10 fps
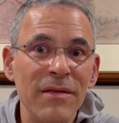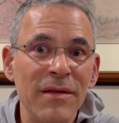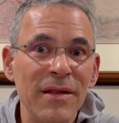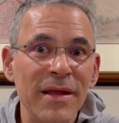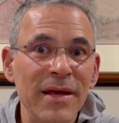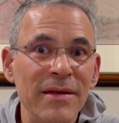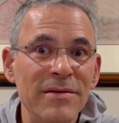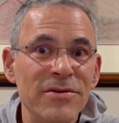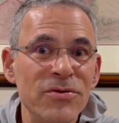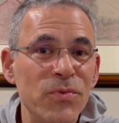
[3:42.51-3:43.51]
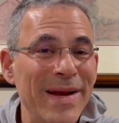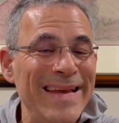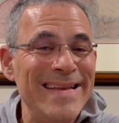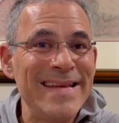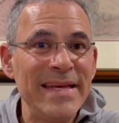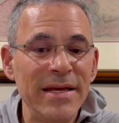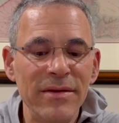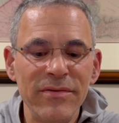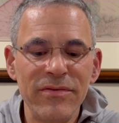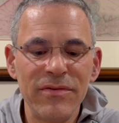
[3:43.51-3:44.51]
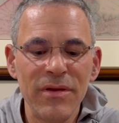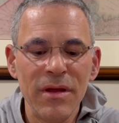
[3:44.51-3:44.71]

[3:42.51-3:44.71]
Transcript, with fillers: the late 20 teens.